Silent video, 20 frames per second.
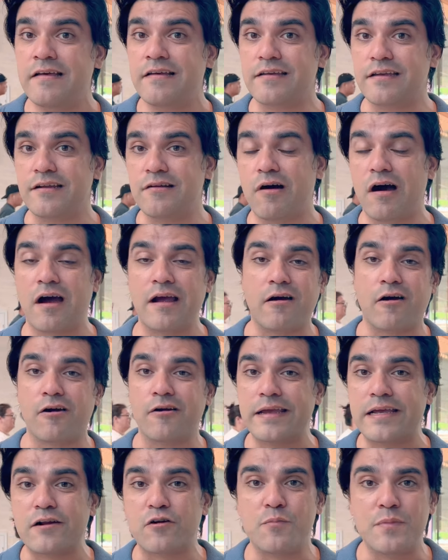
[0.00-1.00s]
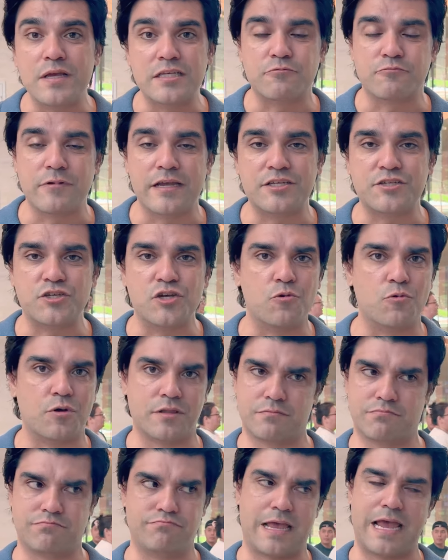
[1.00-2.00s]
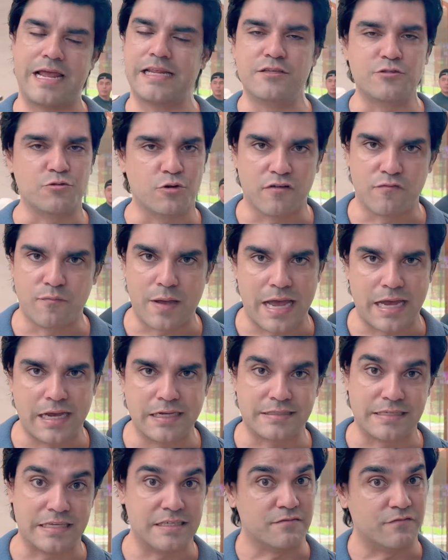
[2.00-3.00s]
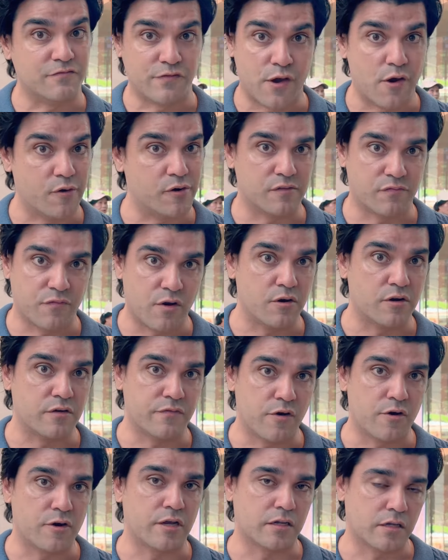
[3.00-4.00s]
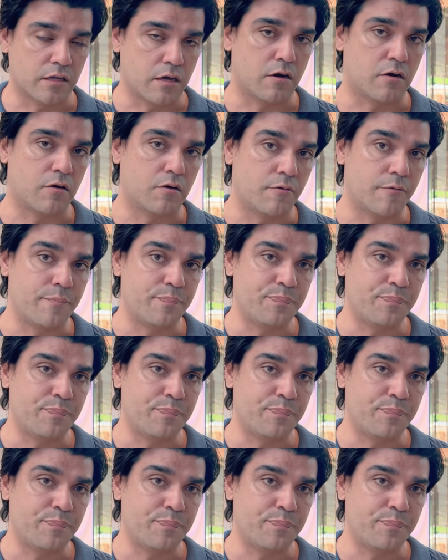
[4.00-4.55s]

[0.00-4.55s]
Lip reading: You know, our hit or miss ratio with any sort of bags is very low.